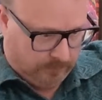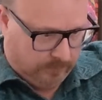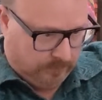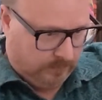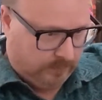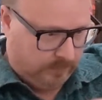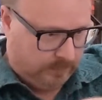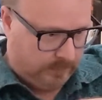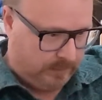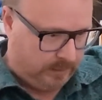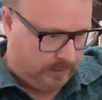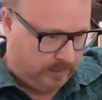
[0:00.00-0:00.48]

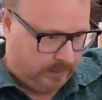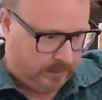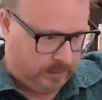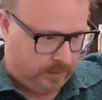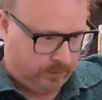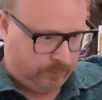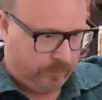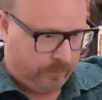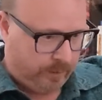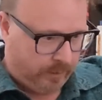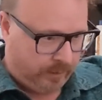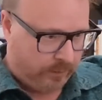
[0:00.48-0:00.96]
So
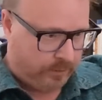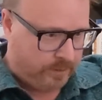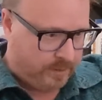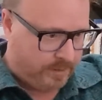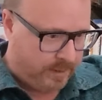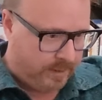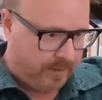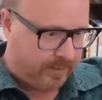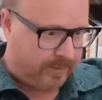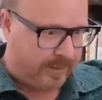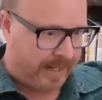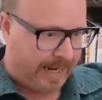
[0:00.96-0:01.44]
there's
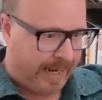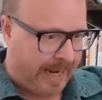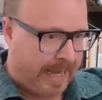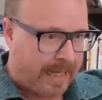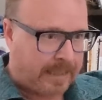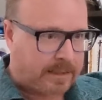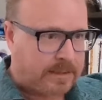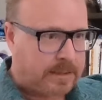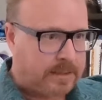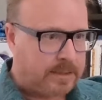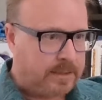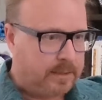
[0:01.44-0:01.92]

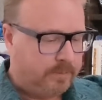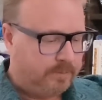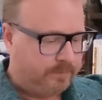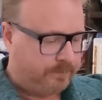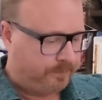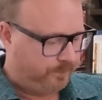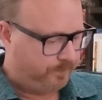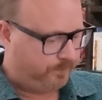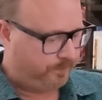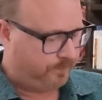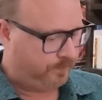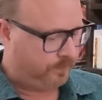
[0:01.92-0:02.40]
that.
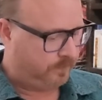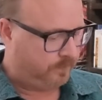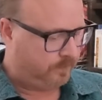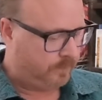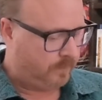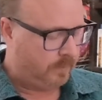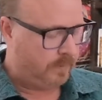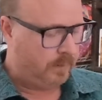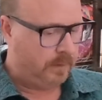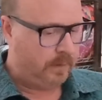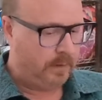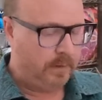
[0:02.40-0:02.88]

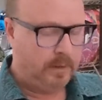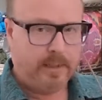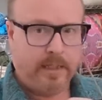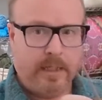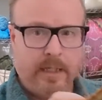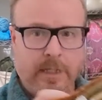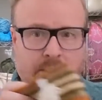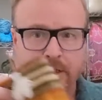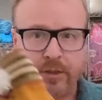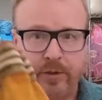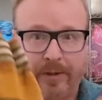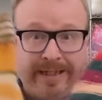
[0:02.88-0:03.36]

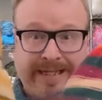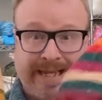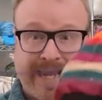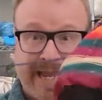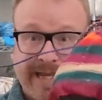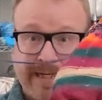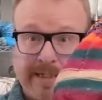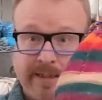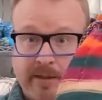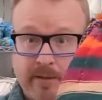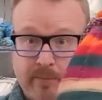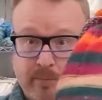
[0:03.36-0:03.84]
So
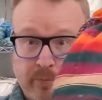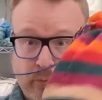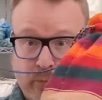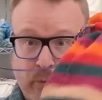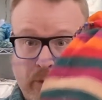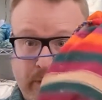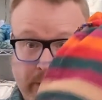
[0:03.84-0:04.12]
again, really cool